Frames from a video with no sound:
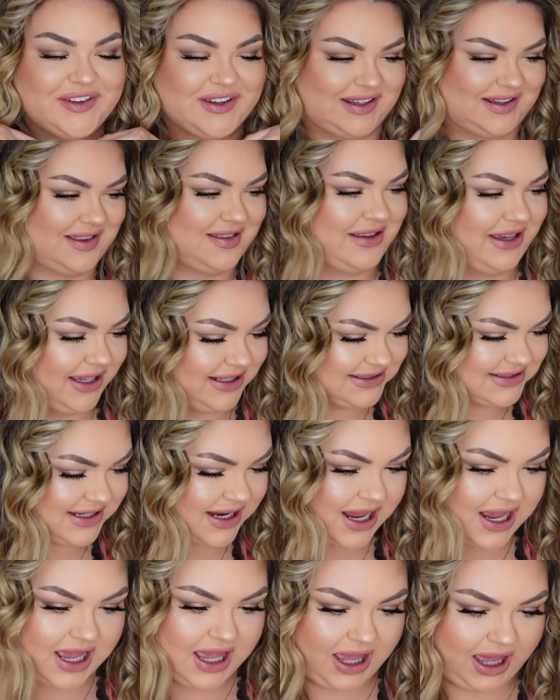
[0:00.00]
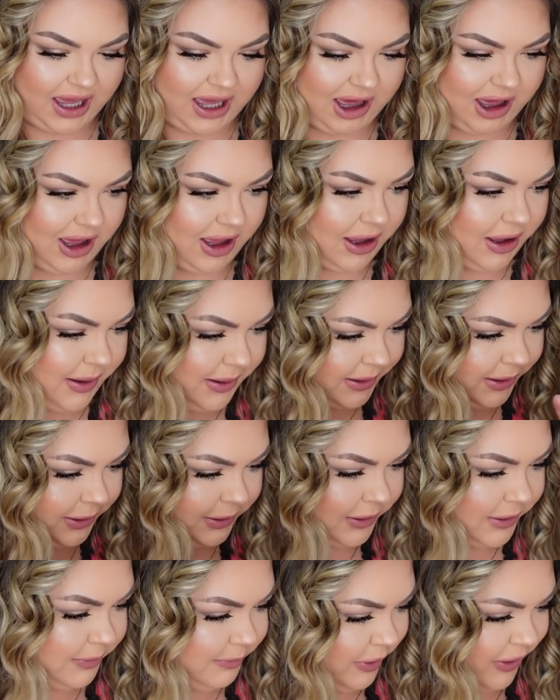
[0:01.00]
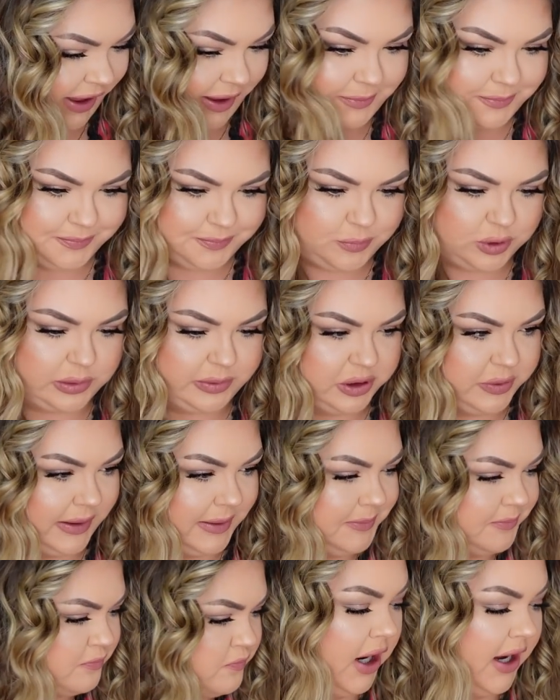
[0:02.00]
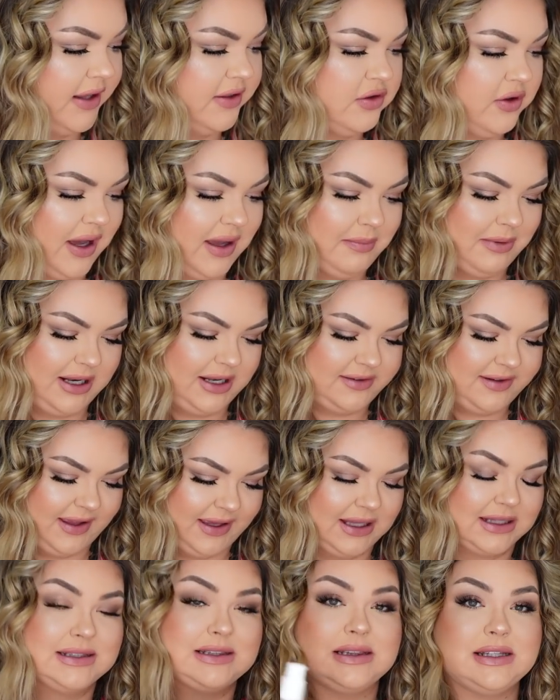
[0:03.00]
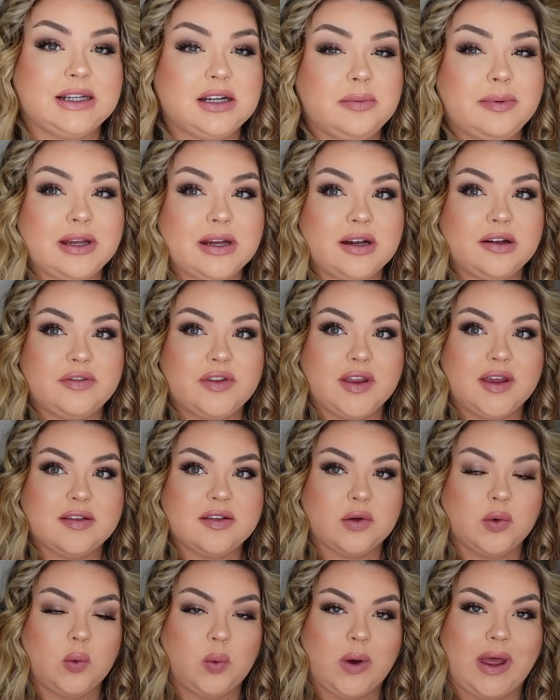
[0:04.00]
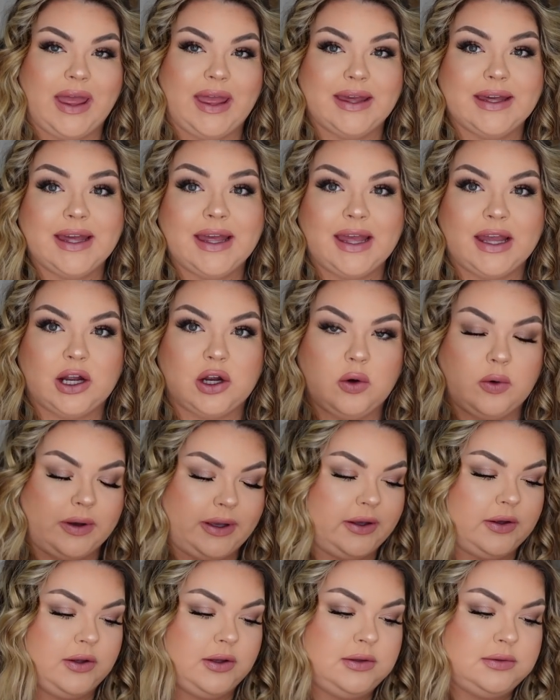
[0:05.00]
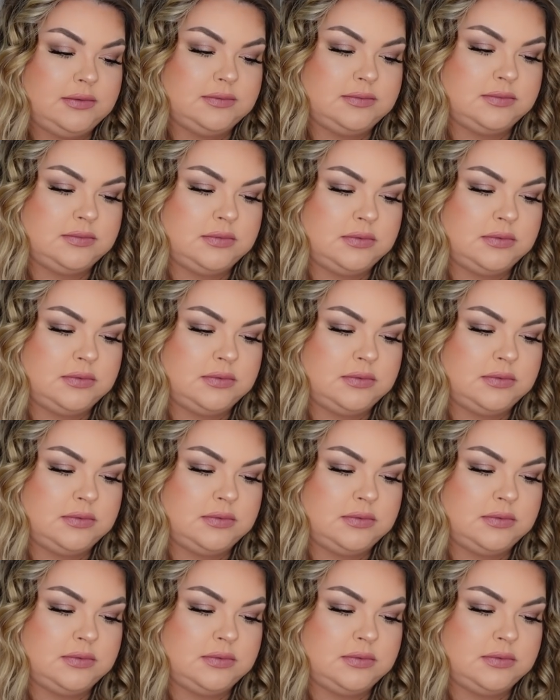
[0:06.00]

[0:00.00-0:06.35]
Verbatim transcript: you can see it. Um, okay, what are we doing? All right, so I'm gonna take a little bit of this Ouai hair oil